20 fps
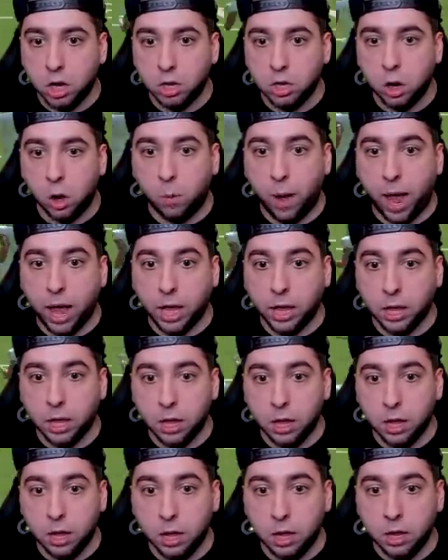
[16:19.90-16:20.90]
No way.
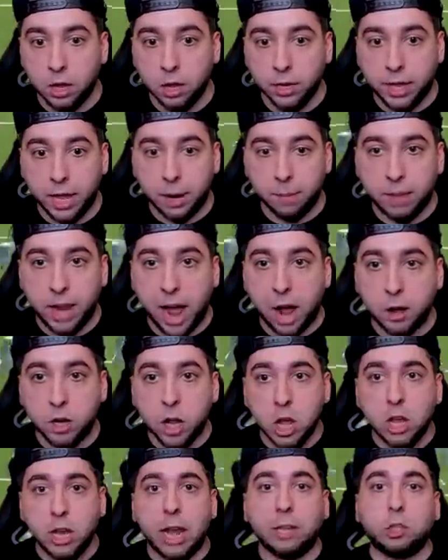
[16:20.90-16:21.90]
Get him down.
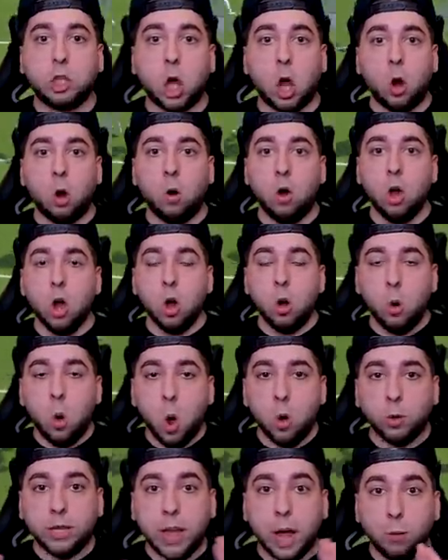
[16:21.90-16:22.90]
Let's go.
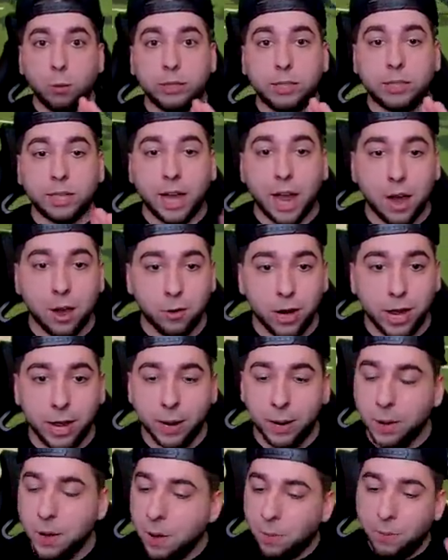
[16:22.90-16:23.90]
Woo, that was scary.
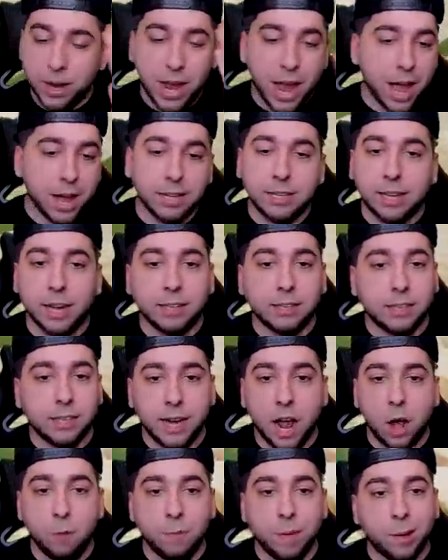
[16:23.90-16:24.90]
We had to test
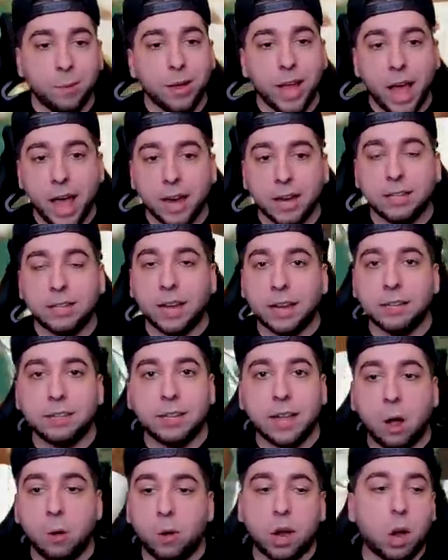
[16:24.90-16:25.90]
it out, man. We had to
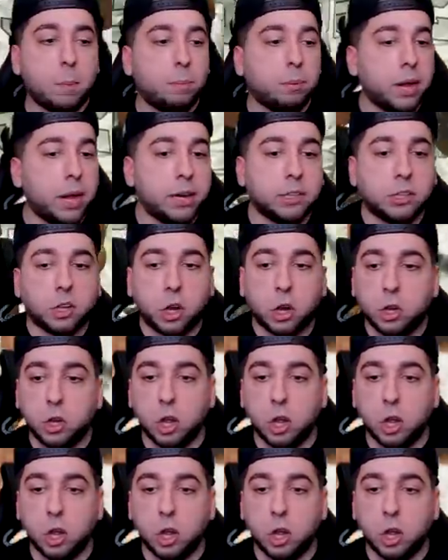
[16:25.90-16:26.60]
test out what our players could